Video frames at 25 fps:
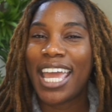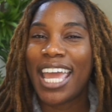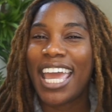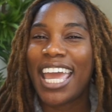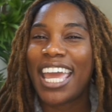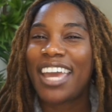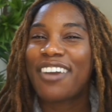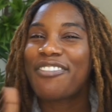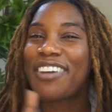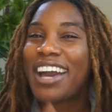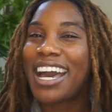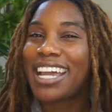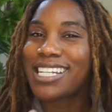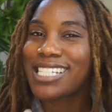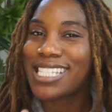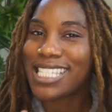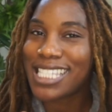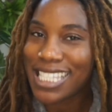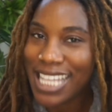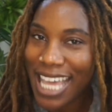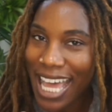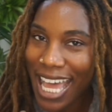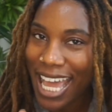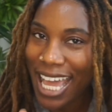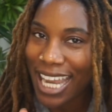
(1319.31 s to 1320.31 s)
If I
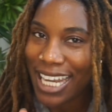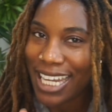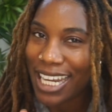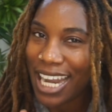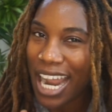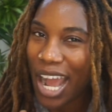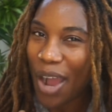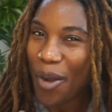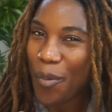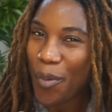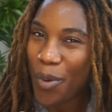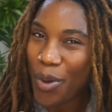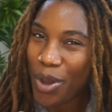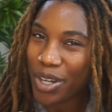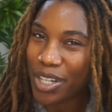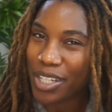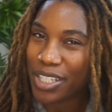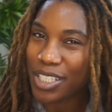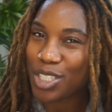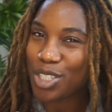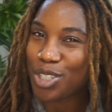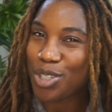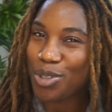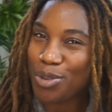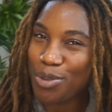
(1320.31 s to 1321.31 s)
decide that I want
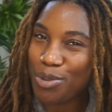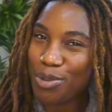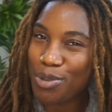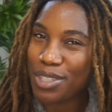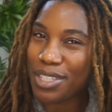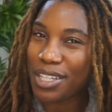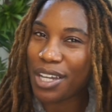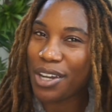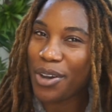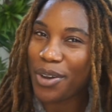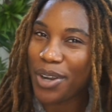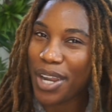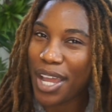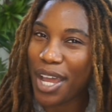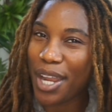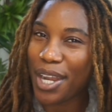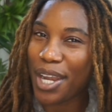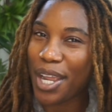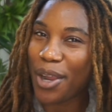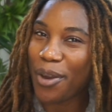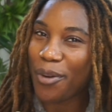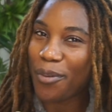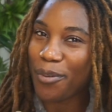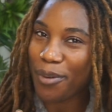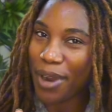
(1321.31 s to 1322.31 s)
to choose to go down
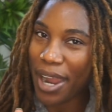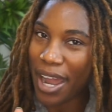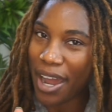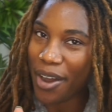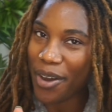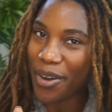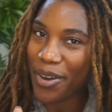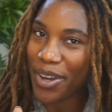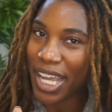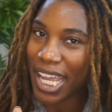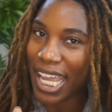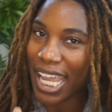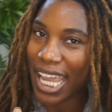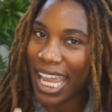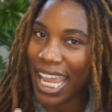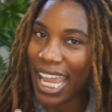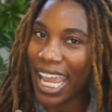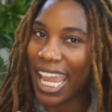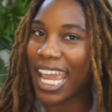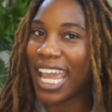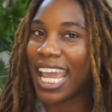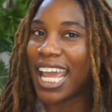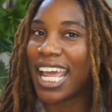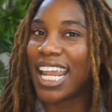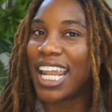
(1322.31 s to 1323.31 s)
that route
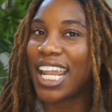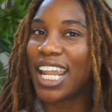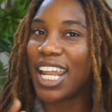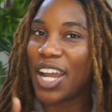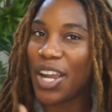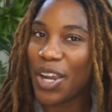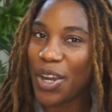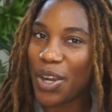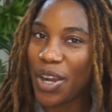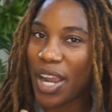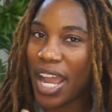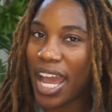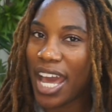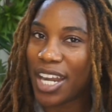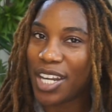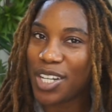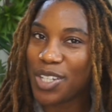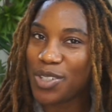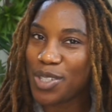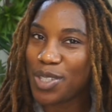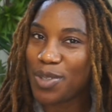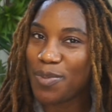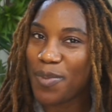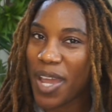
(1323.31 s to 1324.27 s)
and learn how to do some